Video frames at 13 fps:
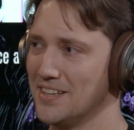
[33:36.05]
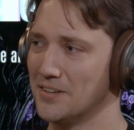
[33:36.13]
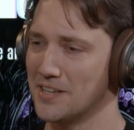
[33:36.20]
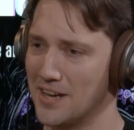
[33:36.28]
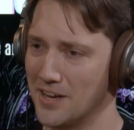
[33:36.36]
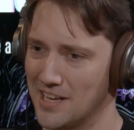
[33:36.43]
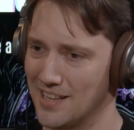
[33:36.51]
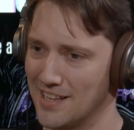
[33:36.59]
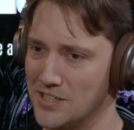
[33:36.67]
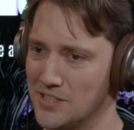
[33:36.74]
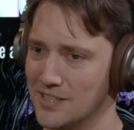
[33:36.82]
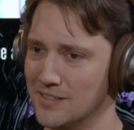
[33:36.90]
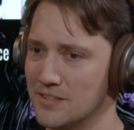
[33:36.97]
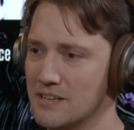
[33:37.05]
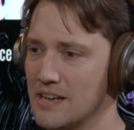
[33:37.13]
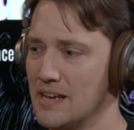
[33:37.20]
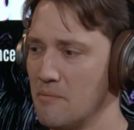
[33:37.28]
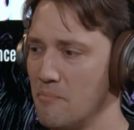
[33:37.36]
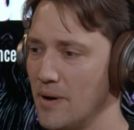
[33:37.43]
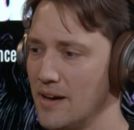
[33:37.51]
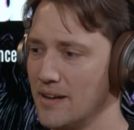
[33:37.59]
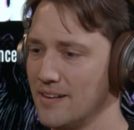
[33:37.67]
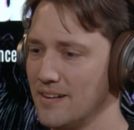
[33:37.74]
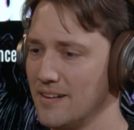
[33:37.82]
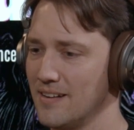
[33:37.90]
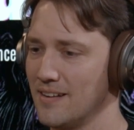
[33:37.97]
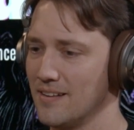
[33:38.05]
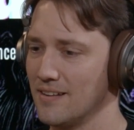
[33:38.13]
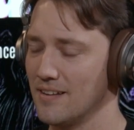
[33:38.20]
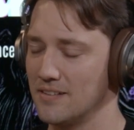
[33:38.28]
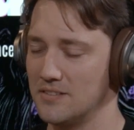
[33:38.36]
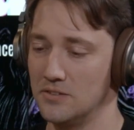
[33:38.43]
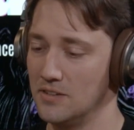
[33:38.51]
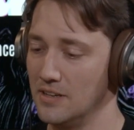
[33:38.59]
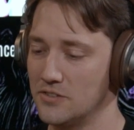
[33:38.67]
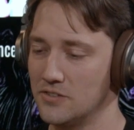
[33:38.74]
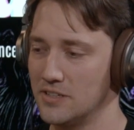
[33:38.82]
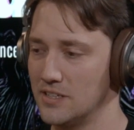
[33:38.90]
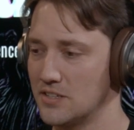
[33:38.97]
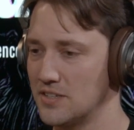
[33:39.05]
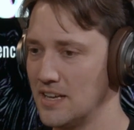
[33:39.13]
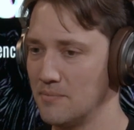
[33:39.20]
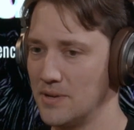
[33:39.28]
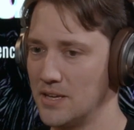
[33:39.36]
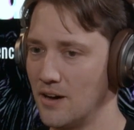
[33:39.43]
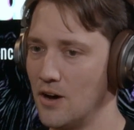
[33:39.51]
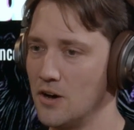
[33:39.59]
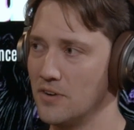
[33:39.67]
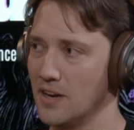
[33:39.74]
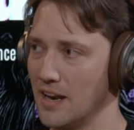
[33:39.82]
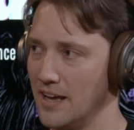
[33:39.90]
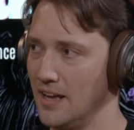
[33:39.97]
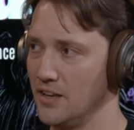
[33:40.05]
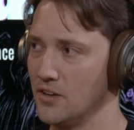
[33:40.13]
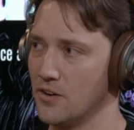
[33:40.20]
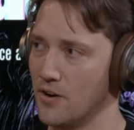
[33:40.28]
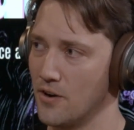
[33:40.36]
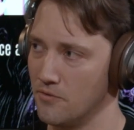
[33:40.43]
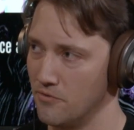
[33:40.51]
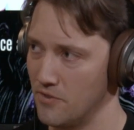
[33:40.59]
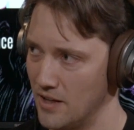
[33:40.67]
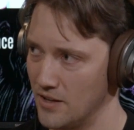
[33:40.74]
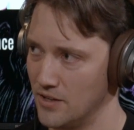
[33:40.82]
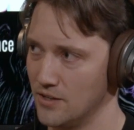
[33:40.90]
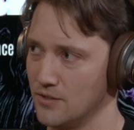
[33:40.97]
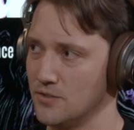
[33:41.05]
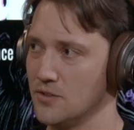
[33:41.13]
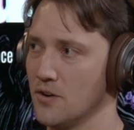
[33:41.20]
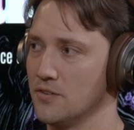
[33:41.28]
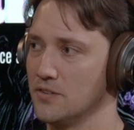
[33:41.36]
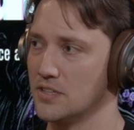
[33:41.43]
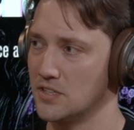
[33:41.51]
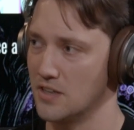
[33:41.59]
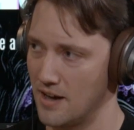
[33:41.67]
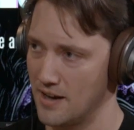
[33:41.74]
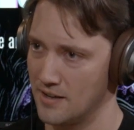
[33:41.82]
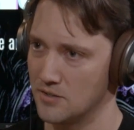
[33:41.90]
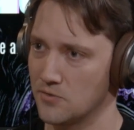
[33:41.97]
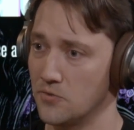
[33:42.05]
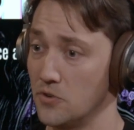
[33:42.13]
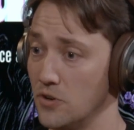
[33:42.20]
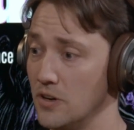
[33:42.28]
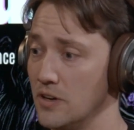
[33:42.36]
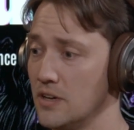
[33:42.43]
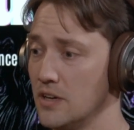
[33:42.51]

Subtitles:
calculations, but as you literally just said, but you're overlaying your own values, your own desires for